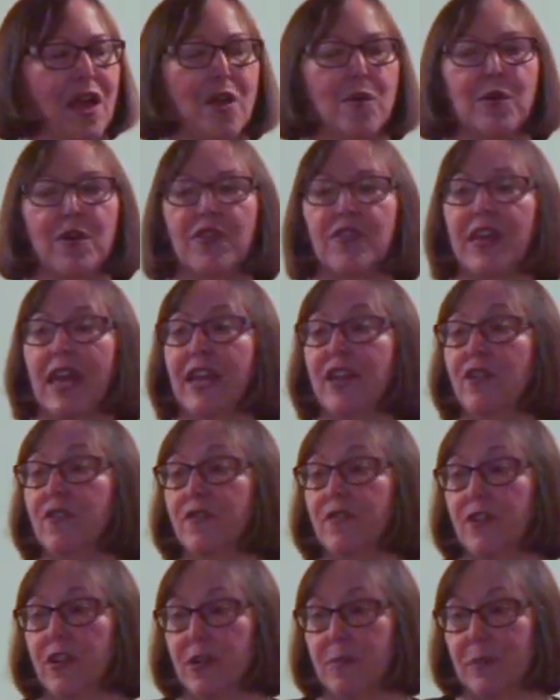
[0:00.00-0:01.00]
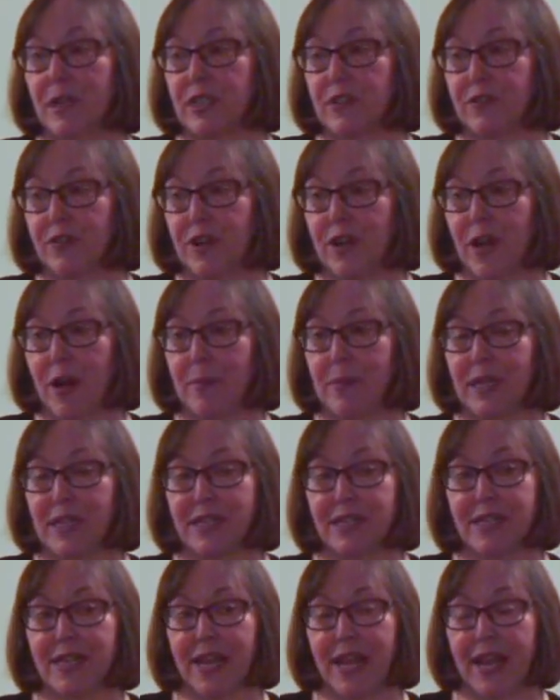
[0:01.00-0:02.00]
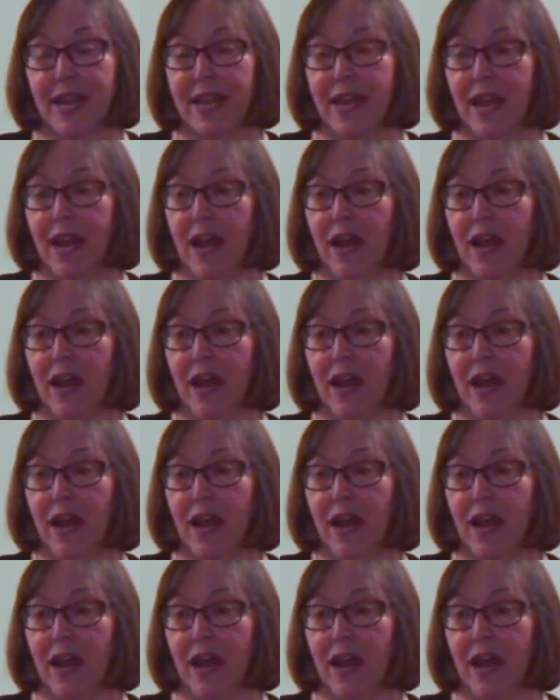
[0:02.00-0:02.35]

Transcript: Well, thank you very much for coming today.